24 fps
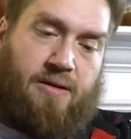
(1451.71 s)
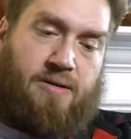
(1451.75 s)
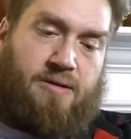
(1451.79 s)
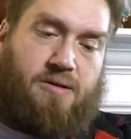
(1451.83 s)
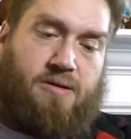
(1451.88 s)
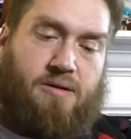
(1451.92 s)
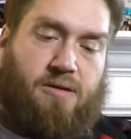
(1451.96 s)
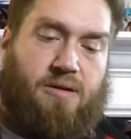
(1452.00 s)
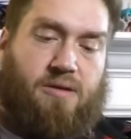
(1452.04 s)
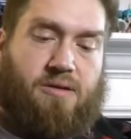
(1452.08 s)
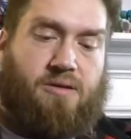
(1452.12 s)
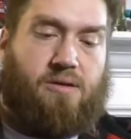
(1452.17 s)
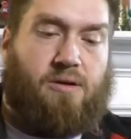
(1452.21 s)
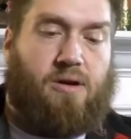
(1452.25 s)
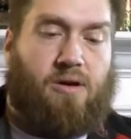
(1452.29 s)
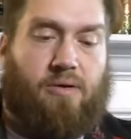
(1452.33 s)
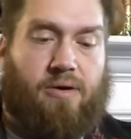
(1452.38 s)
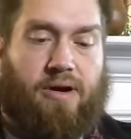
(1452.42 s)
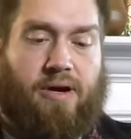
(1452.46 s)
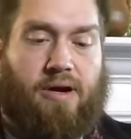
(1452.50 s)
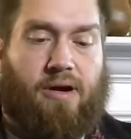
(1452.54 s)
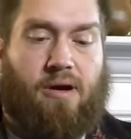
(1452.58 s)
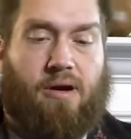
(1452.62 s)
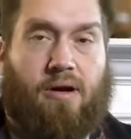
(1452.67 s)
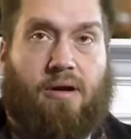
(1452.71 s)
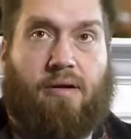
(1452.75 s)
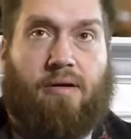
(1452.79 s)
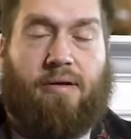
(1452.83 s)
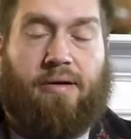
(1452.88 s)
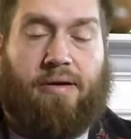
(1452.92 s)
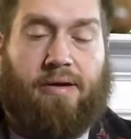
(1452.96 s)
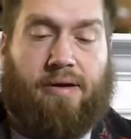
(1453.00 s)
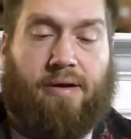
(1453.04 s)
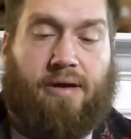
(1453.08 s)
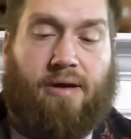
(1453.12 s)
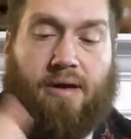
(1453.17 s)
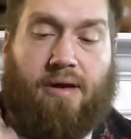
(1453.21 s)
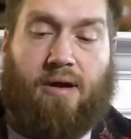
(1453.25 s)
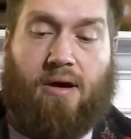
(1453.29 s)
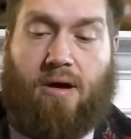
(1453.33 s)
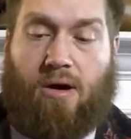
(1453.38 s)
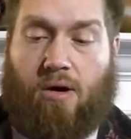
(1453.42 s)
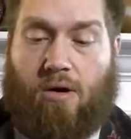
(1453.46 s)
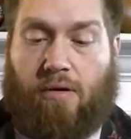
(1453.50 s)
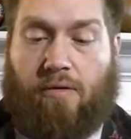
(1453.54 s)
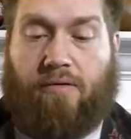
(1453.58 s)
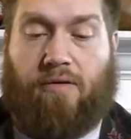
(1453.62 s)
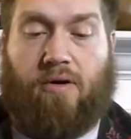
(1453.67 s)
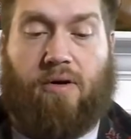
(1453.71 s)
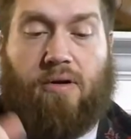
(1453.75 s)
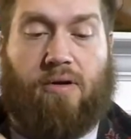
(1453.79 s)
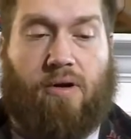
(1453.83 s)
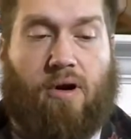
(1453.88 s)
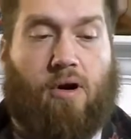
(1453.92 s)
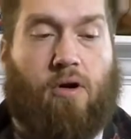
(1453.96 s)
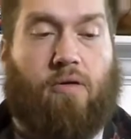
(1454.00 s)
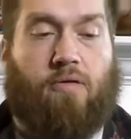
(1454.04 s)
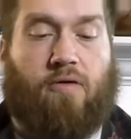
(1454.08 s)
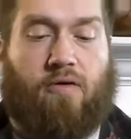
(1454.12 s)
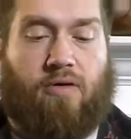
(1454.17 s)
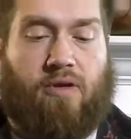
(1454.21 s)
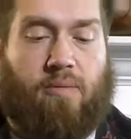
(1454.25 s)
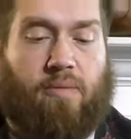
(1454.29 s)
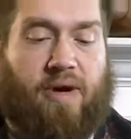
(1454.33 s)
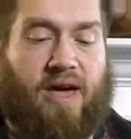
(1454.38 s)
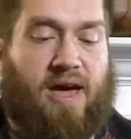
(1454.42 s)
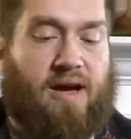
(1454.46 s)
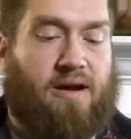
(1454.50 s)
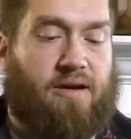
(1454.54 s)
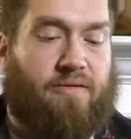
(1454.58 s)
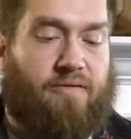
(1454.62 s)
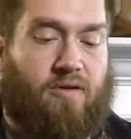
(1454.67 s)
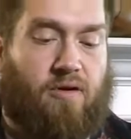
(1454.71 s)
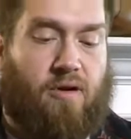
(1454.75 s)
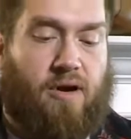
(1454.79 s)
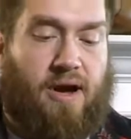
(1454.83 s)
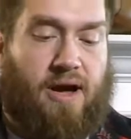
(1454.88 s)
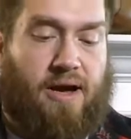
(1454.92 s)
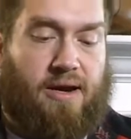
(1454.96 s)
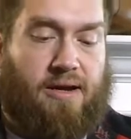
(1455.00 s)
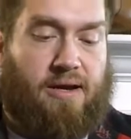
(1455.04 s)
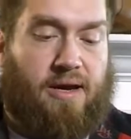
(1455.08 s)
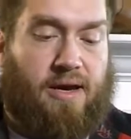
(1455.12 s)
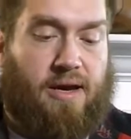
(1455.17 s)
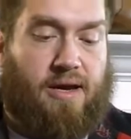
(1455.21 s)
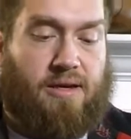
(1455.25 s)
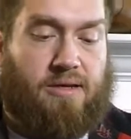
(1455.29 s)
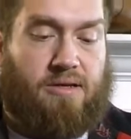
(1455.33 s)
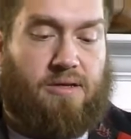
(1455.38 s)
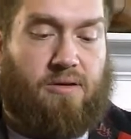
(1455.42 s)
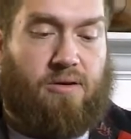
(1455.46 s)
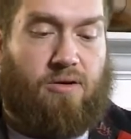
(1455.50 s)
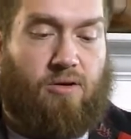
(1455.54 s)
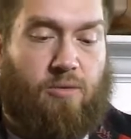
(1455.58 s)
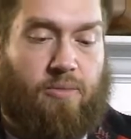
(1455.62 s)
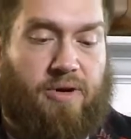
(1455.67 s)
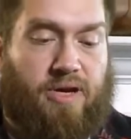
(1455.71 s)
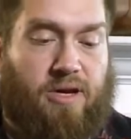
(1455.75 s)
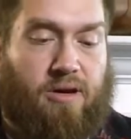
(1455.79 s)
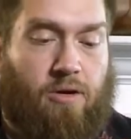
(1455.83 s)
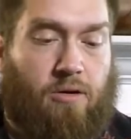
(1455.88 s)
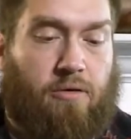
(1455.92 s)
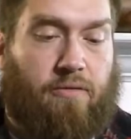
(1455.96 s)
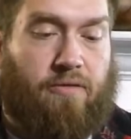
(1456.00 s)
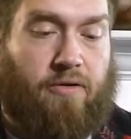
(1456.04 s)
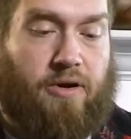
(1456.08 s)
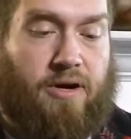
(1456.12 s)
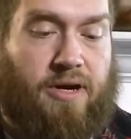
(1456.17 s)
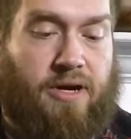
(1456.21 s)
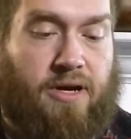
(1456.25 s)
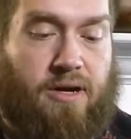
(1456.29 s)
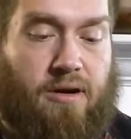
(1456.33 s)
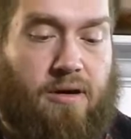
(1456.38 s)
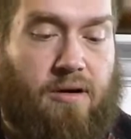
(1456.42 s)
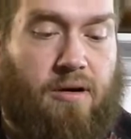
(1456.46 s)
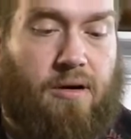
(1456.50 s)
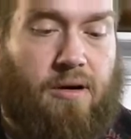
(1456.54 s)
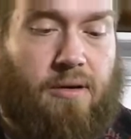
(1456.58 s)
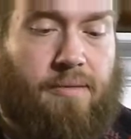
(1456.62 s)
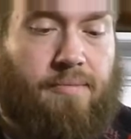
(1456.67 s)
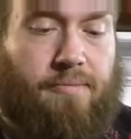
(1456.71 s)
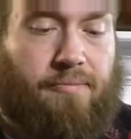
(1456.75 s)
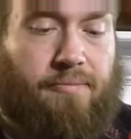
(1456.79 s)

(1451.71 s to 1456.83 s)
So the flag probably goes over the back of her head. Yeah, so it'll be over here.